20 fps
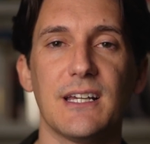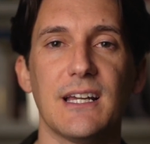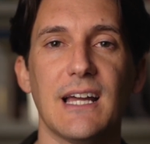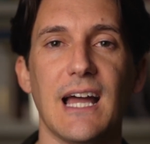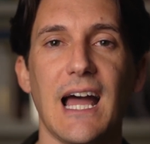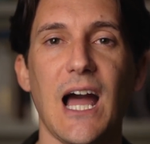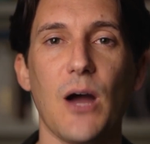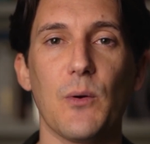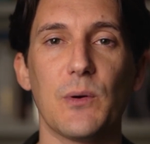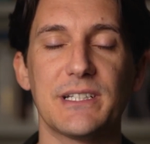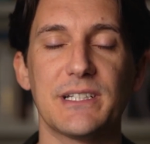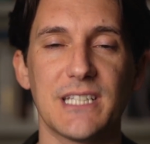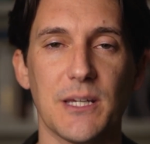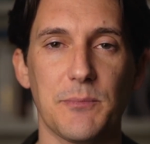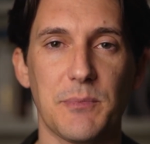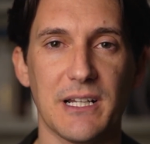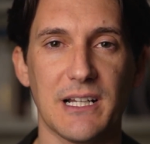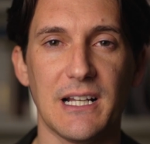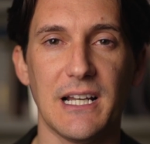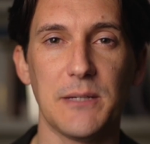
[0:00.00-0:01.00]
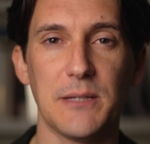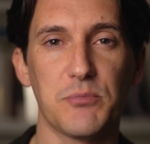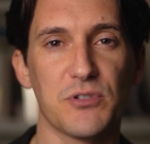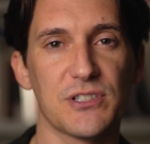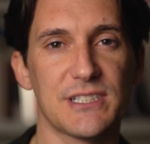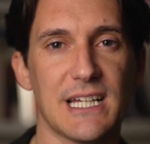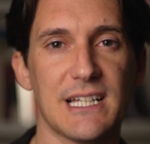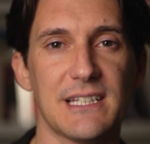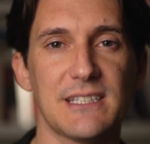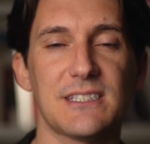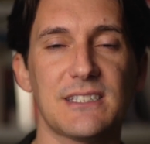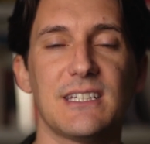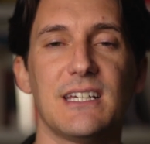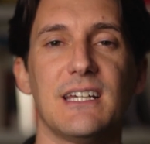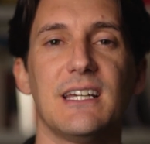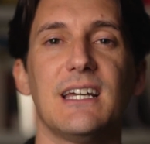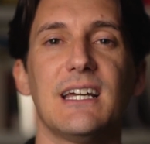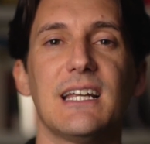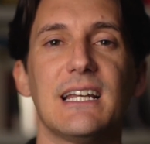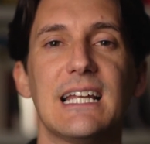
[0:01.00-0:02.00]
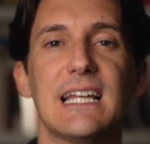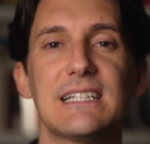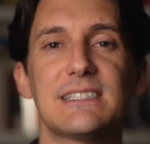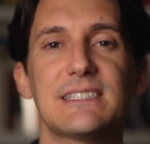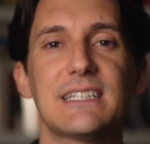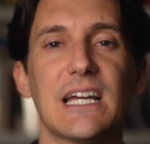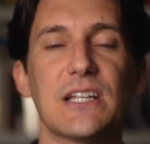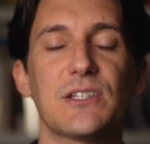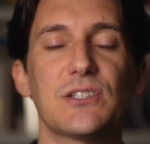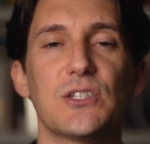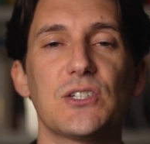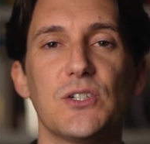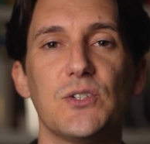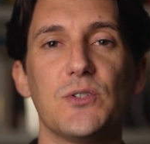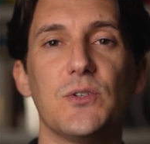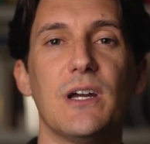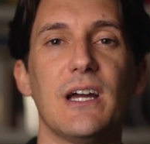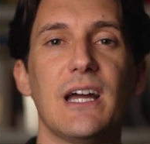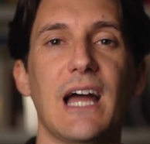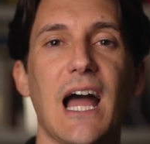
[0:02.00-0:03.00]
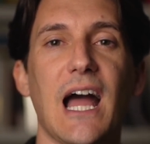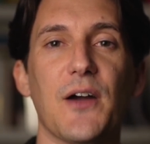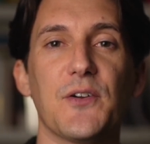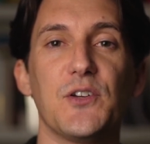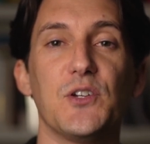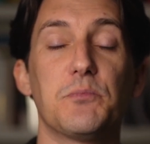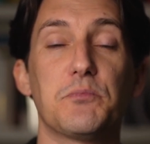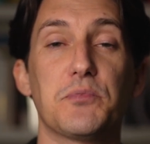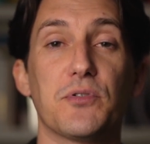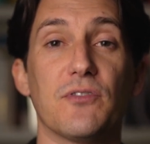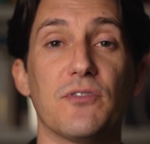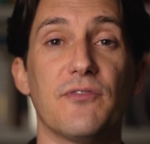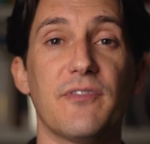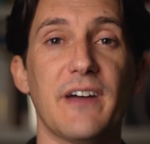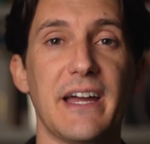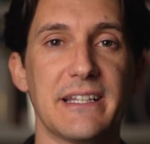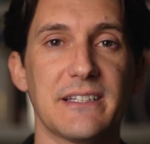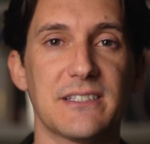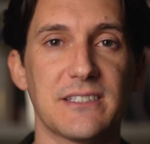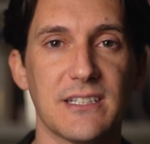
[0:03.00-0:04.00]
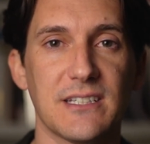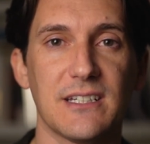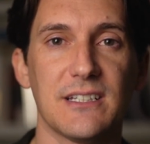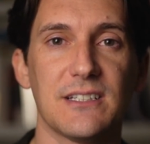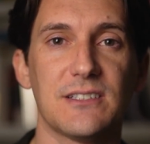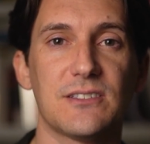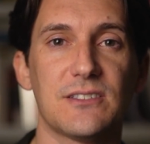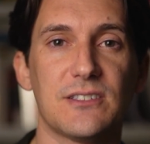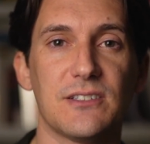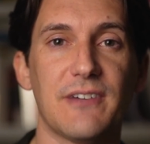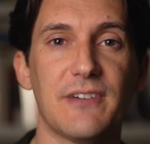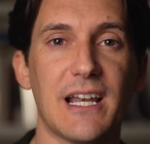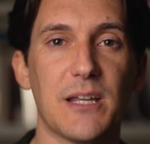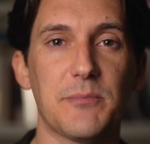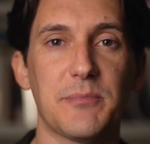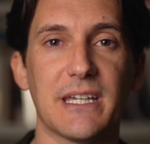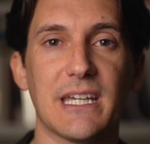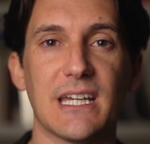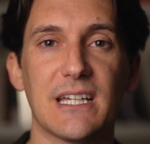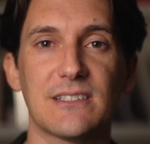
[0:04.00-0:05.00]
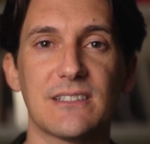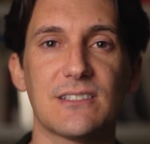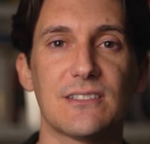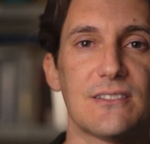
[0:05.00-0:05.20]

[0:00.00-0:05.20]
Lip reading: how it typically presents, let's get to how you prevent developing it.